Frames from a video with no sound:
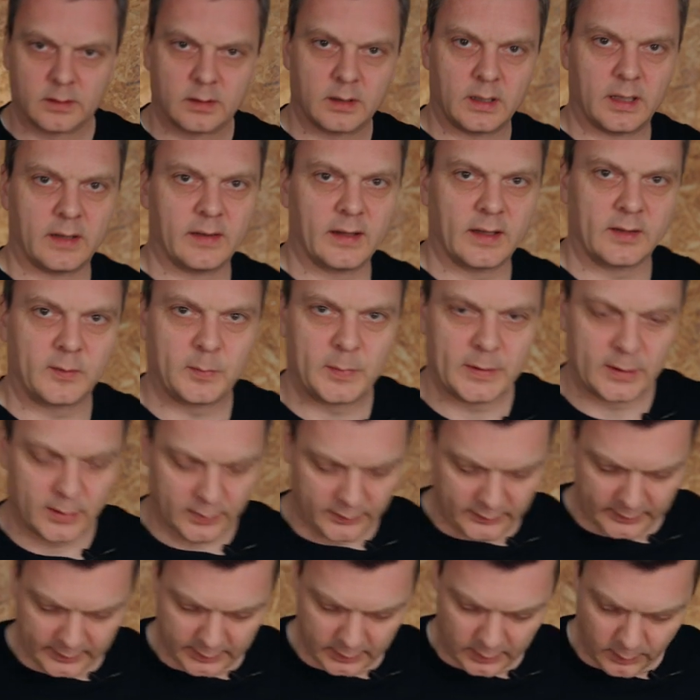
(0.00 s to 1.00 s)
And that's
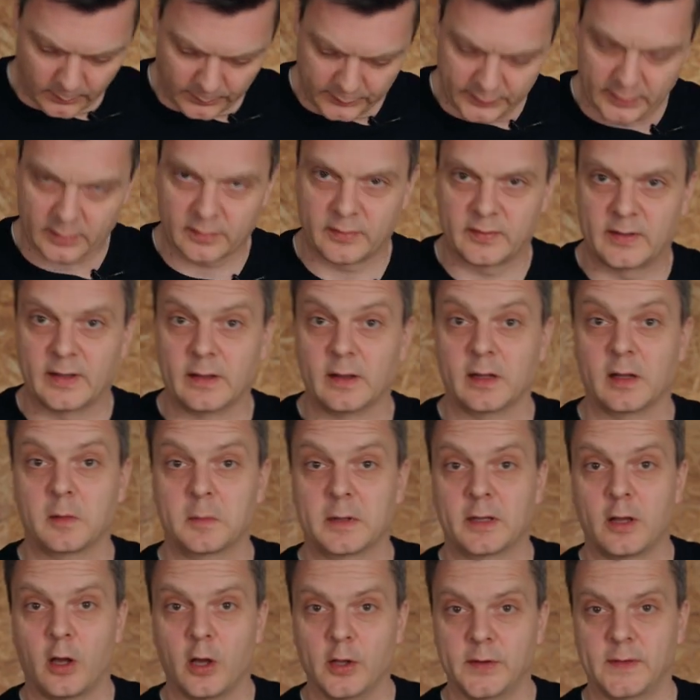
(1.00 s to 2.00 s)
because the coffees are still a little
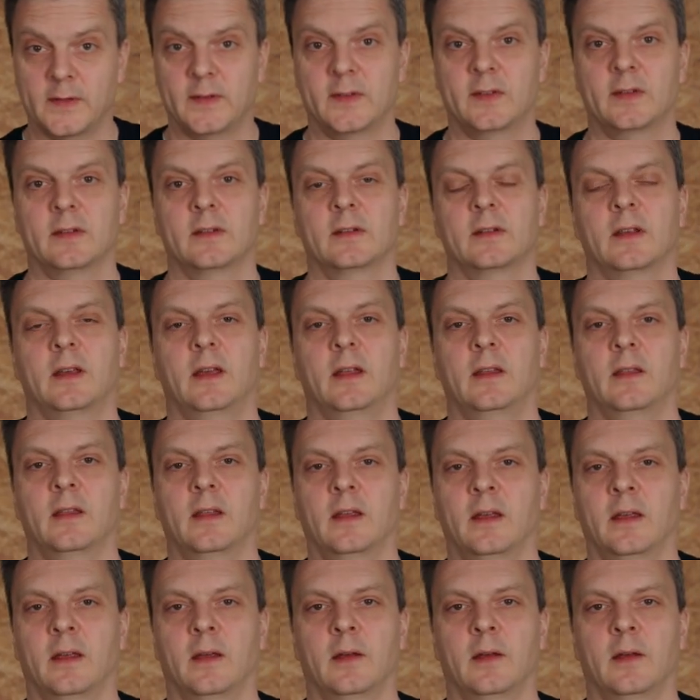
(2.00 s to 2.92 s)
bit hot, and